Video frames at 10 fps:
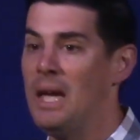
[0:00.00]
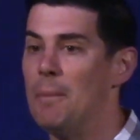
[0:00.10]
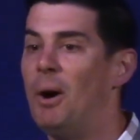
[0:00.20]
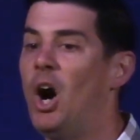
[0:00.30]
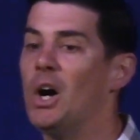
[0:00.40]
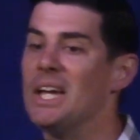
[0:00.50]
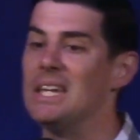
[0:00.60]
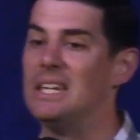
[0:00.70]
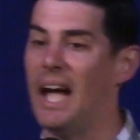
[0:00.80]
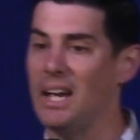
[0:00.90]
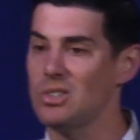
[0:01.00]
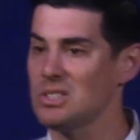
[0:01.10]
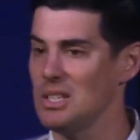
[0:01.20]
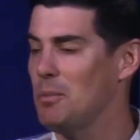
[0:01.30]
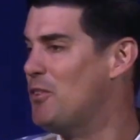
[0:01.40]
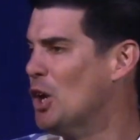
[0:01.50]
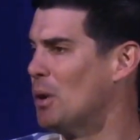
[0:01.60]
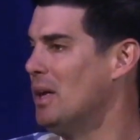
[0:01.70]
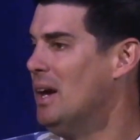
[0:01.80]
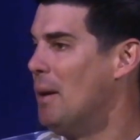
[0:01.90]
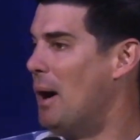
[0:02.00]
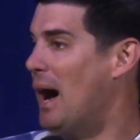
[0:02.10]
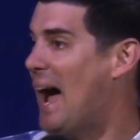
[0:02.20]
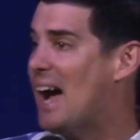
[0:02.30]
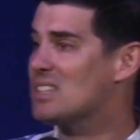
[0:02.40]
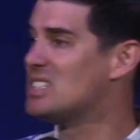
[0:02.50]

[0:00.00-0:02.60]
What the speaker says: And Paul engages them. If you go to Acts